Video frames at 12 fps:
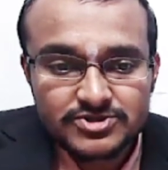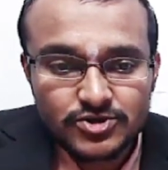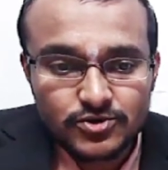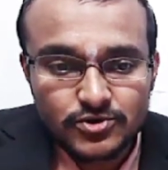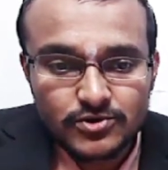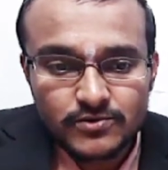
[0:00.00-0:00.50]

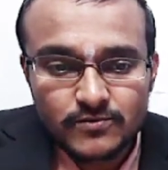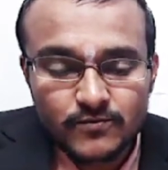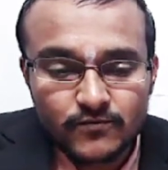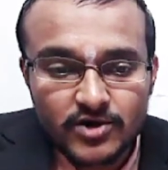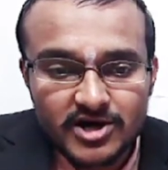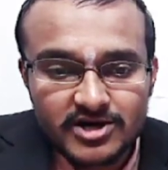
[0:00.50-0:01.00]

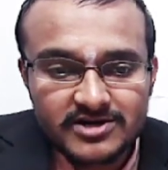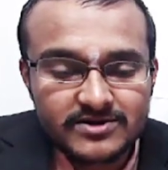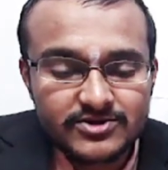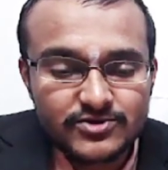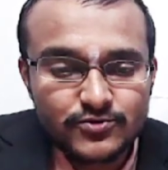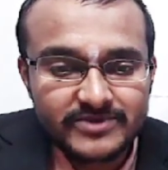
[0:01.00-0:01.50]
So
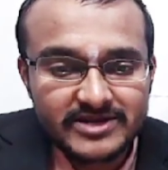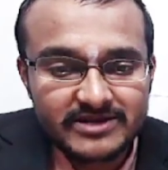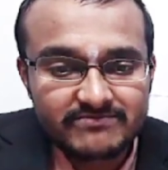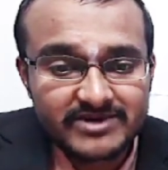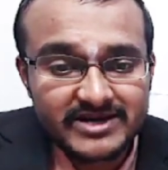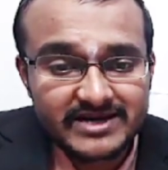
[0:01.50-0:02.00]
what you
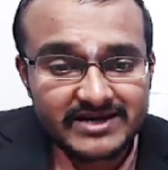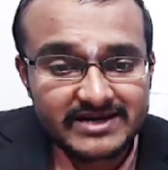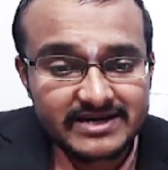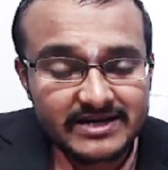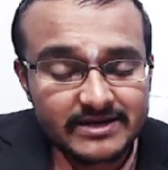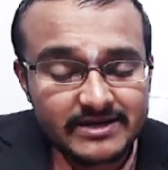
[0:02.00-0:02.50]
mean by
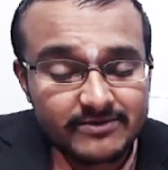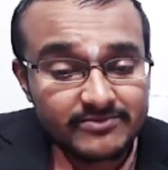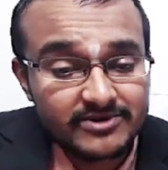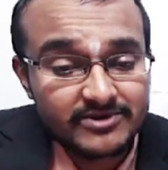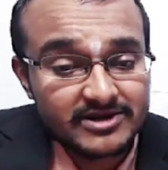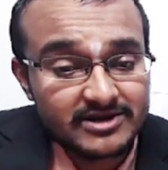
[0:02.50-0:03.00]
double
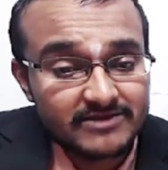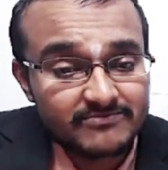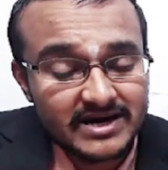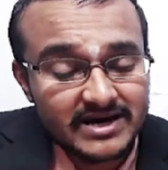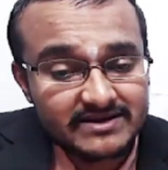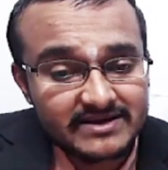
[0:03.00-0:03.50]
bar graph
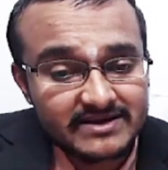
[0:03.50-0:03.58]
is